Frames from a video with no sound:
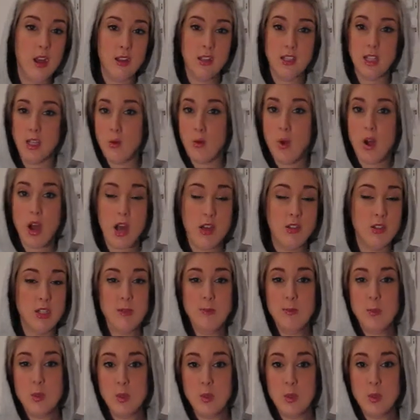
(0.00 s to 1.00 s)
Don't know why, I was
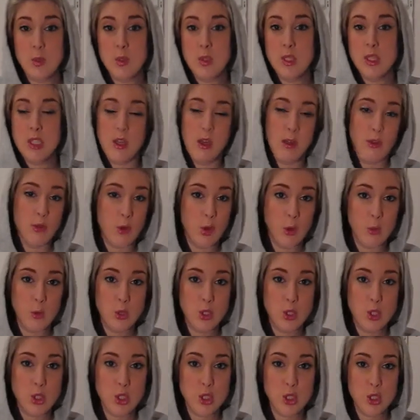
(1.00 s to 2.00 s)
just bored, so I thought I
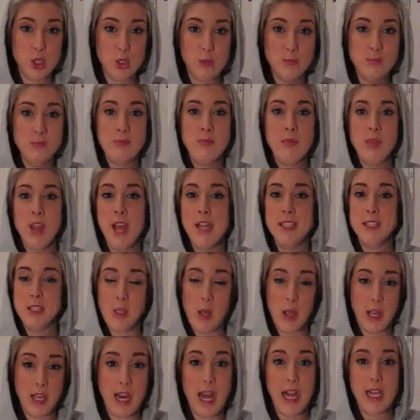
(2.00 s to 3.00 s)
would do. So
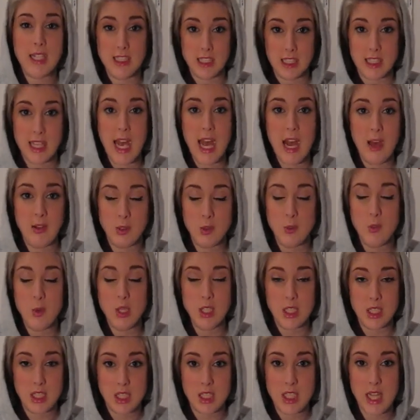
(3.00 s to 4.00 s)
I can actually count
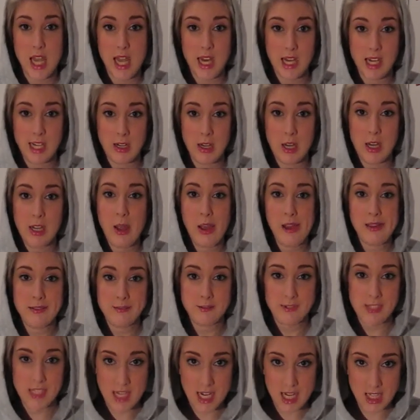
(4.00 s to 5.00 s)
1 to 10 in
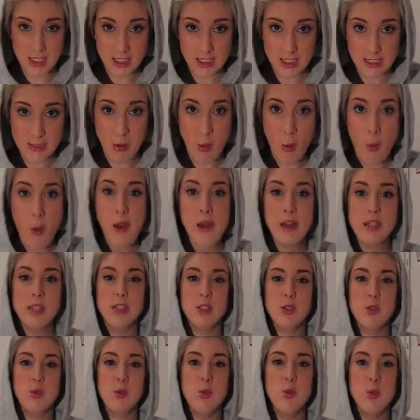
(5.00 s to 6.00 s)
Finnish.
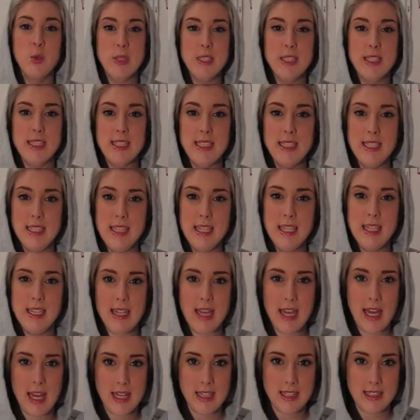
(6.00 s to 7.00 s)
It's 1, 2, 3,
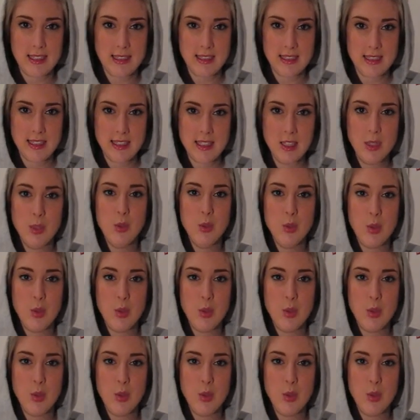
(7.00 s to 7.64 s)
4,